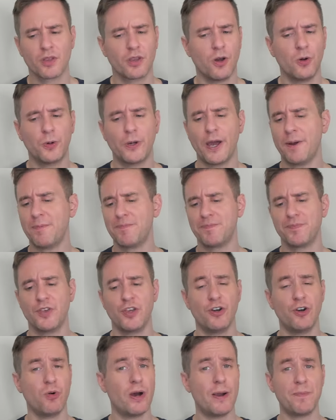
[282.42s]
Okay, you
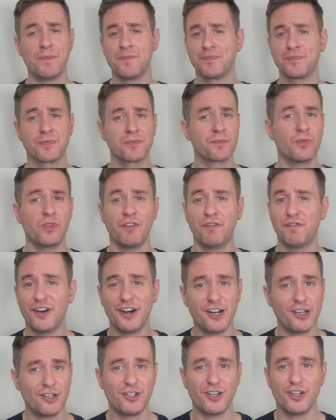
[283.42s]
know what? The
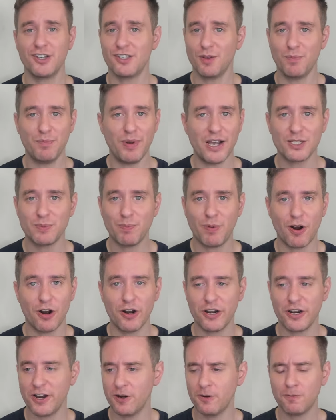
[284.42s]
finish is the best
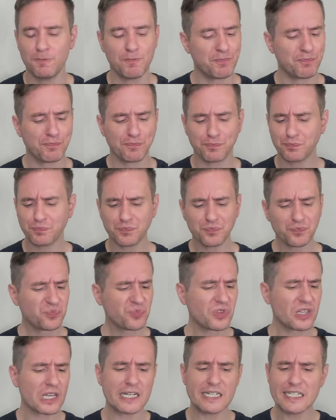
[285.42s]
part here.
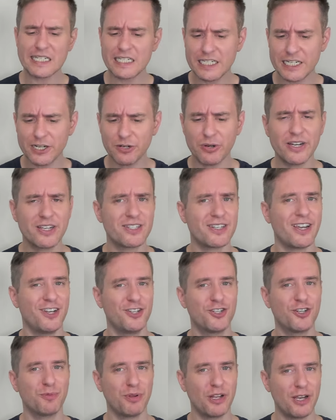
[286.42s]
Serious
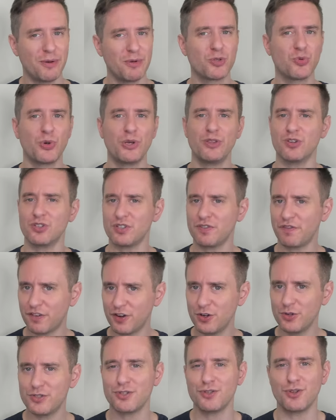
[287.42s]
interplay between those
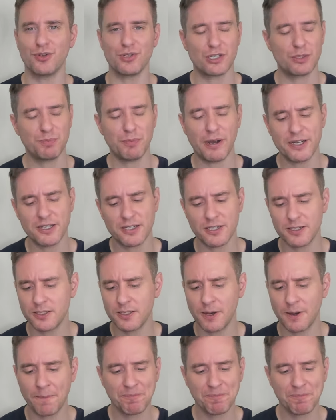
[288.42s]
fruits and those spices,